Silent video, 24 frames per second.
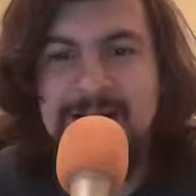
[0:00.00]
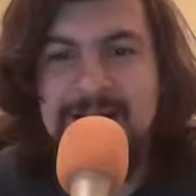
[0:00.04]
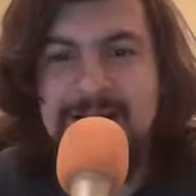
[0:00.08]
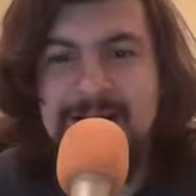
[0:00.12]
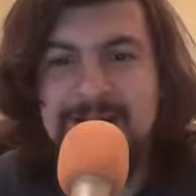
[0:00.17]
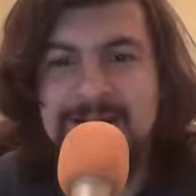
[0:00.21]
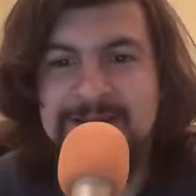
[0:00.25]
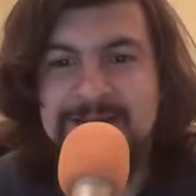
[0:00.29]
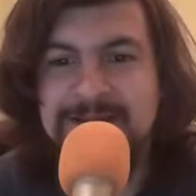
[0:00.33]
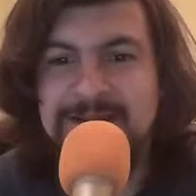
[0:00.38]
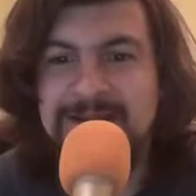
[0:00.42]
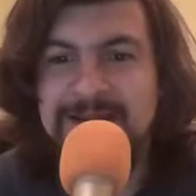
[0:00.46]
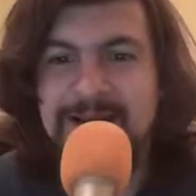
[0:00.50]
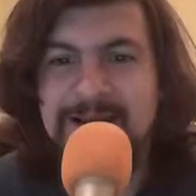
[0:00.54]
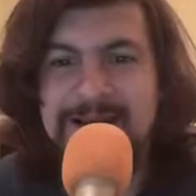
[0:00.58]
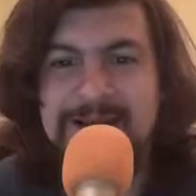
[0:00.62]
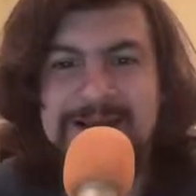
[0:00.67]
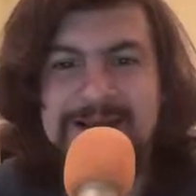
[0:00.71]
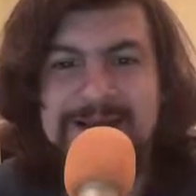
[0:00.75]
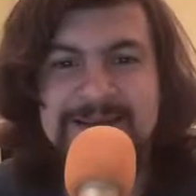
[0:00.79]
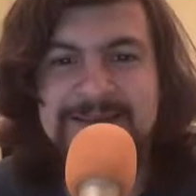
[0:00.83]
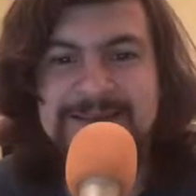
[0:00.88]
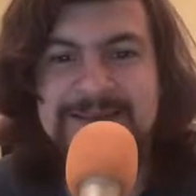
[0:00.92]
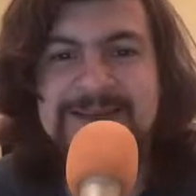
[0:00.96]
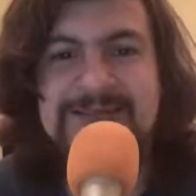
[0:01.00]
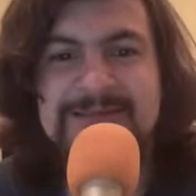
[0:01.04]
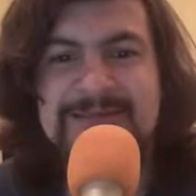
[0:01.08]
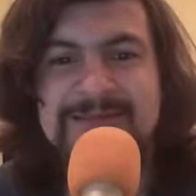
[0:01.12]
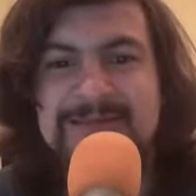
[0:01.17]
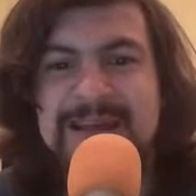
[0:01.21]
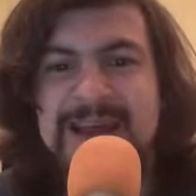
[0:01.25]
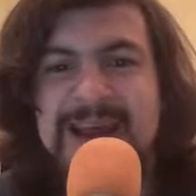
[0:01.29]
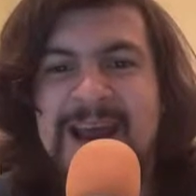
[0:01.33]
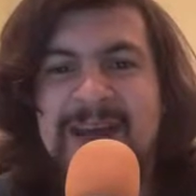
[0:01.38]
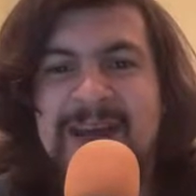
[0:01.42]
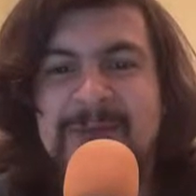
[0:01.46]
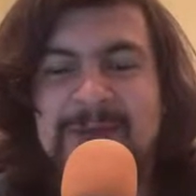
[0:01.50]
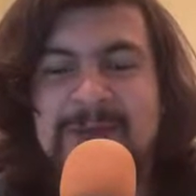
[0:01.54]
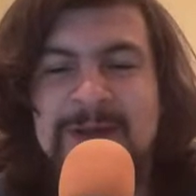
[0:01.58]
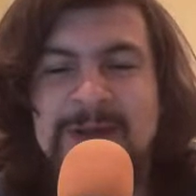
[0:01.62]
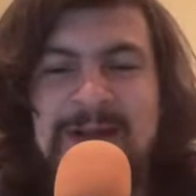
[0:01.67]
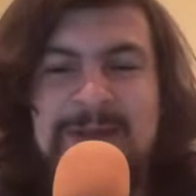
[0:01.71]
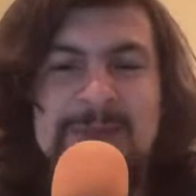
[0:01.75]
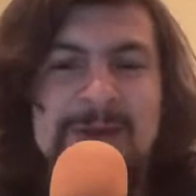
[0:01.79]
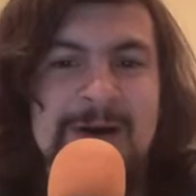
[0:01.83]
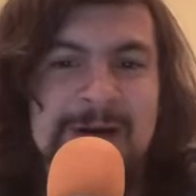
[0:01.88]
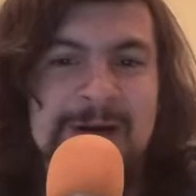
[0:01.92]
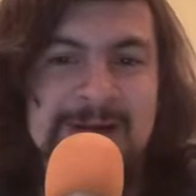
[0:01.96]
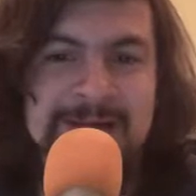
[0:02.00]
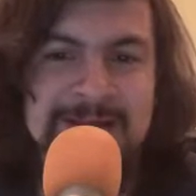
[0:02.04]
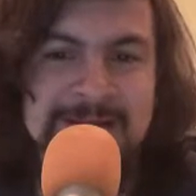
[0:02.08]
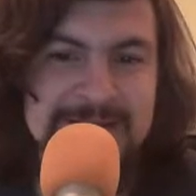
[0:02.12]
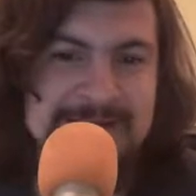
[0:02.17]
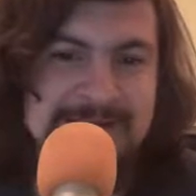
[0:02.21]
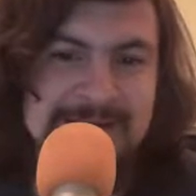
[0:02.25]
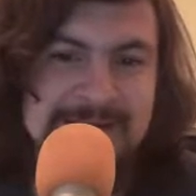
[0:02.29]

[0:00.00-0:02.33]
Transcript: I can't complain about it.